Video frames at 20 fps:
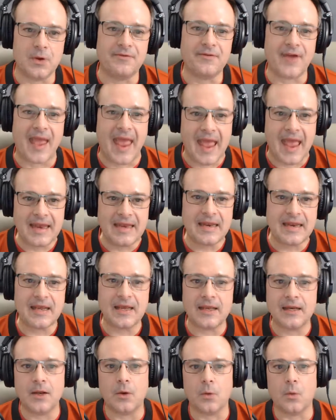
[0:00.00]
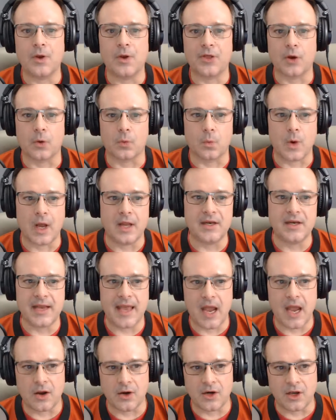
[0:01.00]
we've ended with a
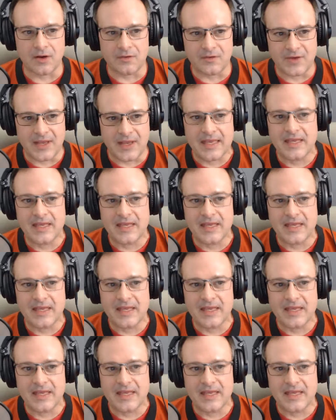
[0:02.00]
rundown of